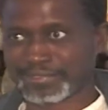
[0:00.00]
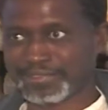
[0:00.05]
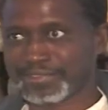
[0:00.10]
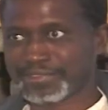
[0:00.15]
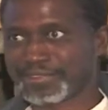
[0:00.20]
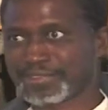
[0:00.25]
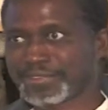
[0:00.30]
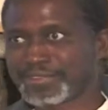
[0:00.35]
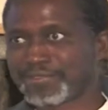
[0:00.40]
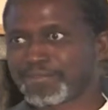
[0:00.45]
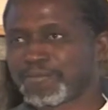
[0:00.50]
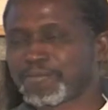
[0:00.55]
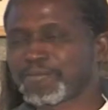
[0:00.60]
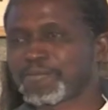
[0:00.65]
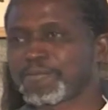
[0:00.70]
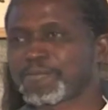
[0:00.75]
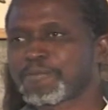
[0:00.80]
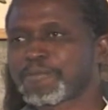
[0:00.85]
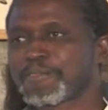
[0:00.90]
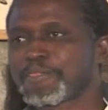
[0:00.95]

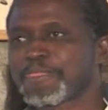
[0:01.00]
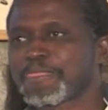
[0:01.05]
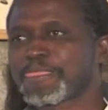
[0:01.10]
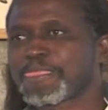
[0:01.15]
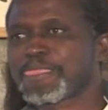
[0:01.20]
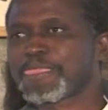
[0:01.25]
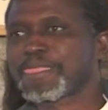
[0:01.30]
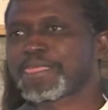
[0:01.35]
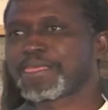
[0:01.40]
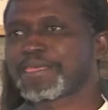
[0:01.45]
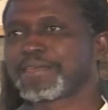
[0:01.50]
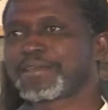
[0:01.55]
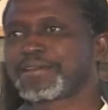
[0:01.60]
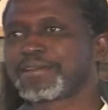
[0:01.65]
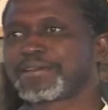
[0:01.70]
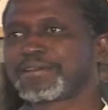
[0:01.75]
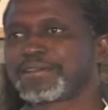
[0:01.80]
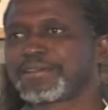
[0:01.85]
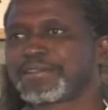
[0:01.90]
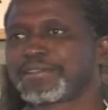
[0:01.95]

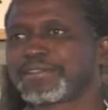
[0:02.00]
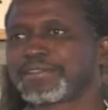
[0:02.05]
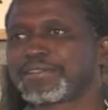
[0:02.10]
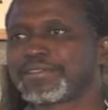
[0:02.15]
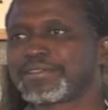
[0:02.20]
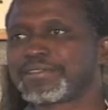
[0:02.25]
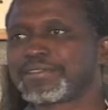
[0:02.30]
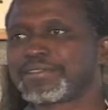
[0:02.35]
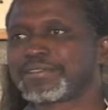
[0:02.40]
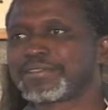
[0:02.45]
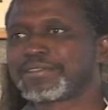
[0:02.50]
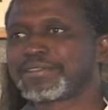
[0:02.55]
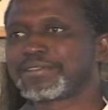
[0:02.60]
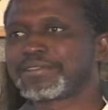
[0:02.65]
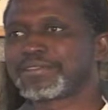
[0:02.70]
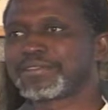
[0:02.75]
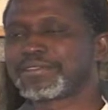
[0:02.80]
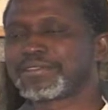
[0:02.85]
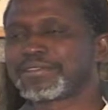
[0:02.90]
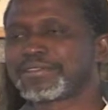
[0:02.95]

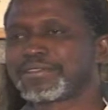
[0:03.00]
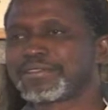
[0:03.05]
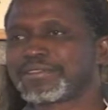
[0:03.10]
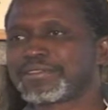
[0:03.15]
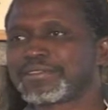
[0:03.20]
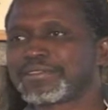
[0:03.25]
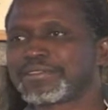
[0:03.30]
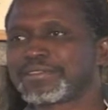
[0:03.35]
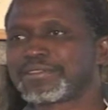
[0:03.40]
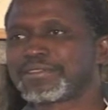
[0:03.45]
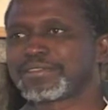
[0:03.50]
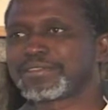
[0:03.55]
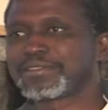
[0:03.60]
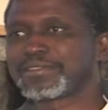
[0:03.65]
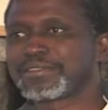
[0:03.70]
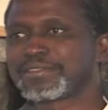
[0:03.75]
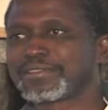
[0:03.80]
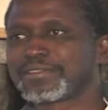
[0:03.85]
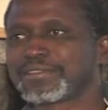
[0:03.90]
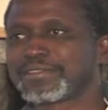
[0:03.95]

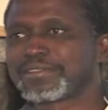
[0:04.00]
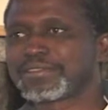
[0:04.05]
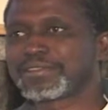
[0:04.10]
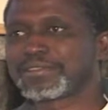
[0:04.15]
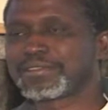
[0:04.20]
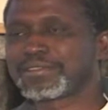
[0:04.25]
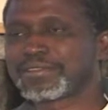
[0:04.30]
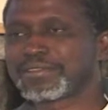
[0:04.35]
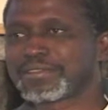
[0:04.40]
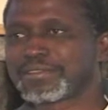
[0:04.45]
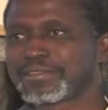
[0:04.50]
(no one is talking)